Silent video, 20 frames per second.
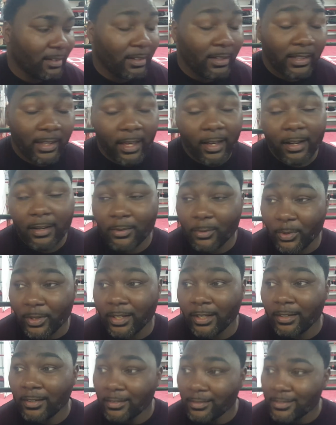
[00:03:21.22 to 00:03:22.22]
Yeah,
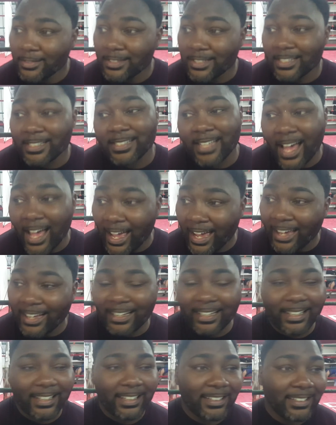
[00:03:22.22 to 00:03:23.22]

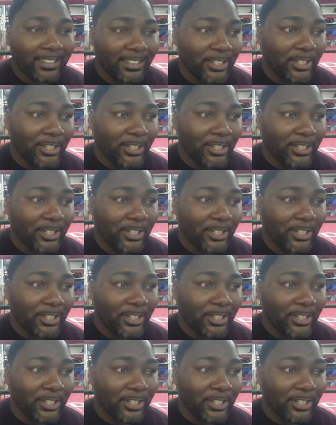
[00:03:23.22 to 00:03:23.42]
society,